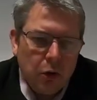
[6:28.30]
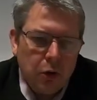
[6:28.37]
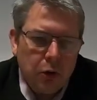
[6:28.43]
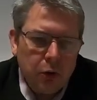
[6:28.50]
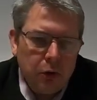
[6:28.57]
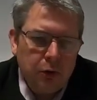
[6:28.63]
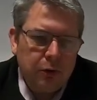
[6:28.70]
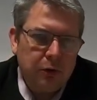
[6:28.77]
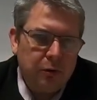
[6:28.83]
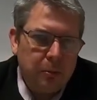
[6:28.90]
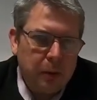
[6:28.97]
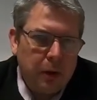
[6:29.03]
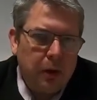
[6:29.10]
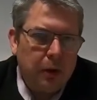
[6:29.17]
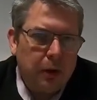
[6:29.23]
Colours of
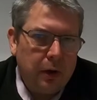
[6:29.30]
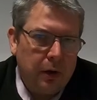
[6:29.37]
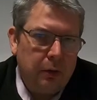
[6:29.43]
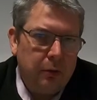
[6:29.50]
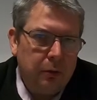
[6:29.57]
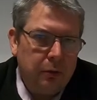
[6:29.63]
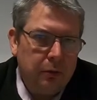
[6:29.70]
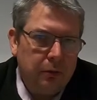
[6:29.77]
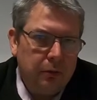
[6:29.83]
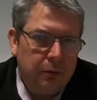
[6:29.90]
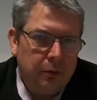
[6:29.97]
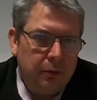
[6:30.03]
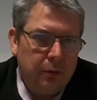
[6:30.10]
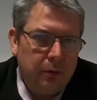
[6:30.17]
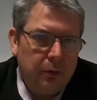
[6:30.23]
barcodes
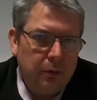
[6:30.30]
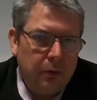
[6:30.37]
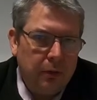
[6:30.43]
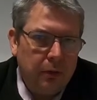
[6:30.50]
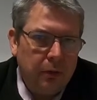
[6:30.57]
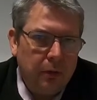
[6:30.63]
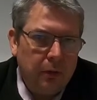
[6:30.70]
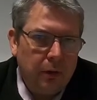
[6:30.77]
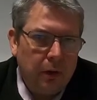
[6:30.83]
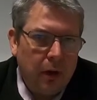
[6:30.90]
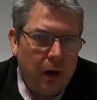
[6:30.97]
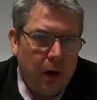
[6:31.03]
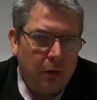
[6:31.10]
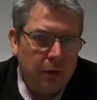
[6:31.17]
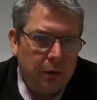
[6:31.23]

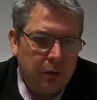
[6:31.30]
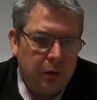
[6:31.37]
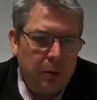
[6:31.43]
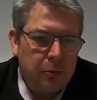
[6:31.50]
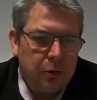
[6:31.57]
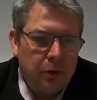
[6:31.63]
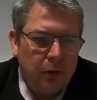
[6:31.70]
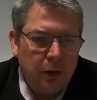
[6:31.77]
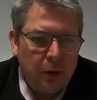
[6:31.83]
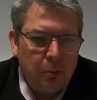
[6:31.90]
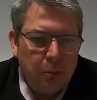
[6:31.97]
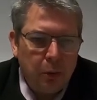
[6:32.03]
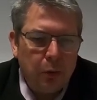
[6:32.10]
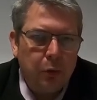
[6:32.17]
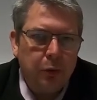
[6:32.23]
are exceptionally
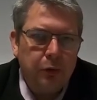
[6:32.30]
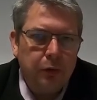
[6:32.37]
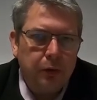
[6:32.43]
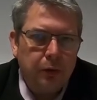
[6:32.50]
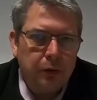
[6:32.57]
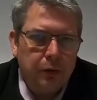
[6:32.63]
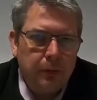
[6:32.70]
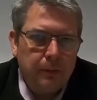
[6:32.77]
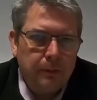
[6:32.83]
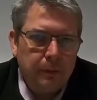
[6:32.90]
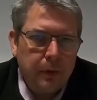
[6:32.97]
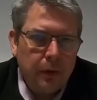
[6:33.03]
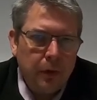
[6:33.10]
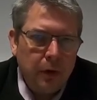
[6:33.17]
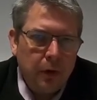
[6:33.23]
important.
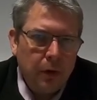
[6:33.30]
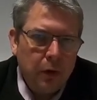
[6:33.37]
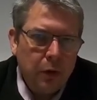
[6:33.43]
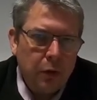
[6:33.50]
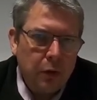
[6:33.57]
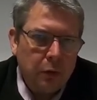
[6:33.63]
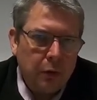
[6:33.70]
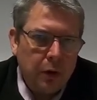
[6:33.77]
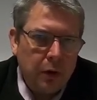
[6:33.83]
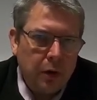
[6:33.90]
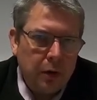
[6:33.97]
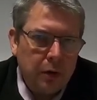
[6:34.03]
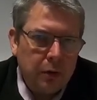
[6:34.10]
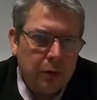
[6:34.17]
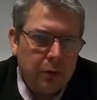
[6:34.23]
There
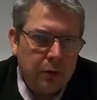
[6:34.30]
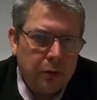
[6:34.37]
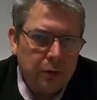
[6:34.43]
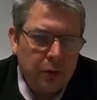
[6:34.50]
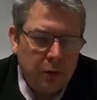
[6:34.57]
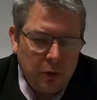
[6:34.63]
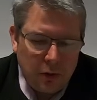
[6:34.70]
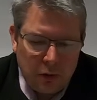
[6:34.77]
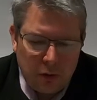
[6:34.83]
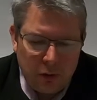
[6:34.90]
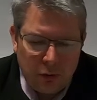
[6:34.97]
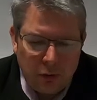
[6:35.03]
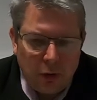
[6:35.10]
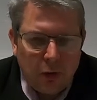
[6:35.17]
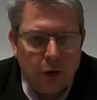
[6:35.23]
are
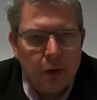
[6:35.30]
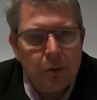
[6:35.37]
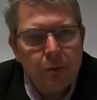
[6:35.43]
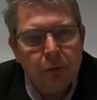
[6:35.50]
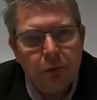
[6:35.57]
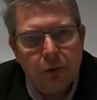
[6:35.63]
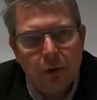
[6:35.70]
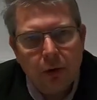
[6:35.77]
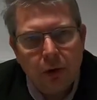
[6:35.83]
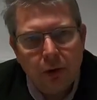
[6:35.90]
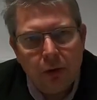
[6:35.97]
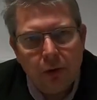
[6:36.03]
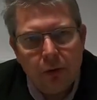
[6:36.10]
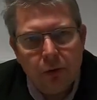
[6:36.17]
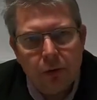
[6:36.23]
certain types
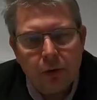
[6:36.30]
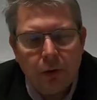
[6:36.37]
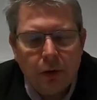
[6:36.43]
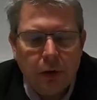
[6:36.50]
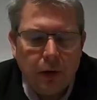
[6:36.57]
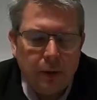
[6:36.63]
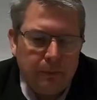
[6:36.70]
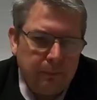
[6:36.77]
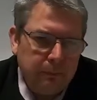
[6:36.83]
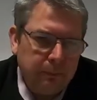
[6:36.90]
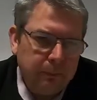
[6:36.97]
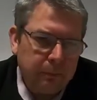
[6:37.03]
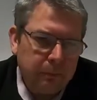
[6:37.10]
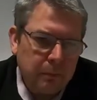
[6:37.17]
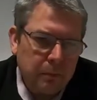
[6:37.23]
and
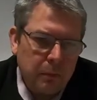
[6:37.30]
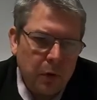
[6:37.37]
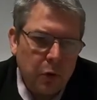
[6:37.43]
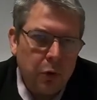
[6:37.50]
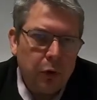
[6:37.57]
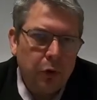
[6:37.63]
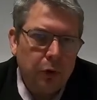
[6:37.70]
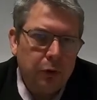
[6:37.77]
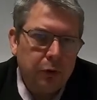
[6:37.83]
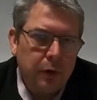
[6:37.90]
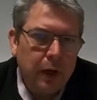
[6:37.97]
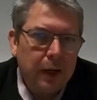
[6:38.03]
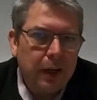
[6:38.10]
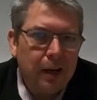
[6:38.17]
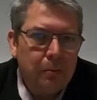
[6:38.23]
colours
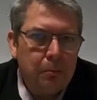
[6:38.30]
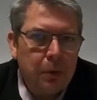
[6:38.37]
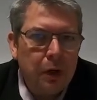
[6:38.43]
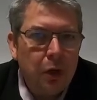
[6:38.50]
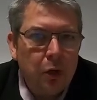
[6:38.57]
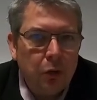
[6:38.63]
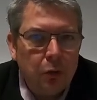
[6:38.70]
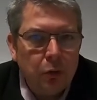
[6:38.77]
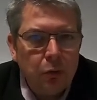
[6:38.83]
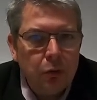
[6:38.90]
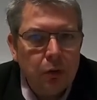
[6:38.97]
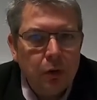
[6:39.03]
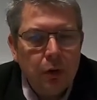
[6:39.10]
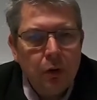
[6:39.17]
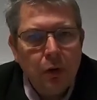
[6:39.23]
that can be
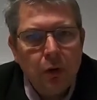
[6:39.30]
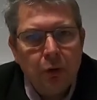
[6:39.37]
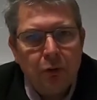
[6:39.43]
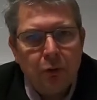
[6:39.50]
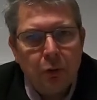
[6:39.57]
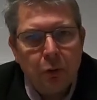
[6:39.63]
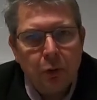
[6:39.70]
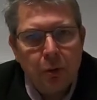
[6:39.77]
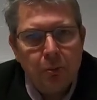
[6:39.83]
used for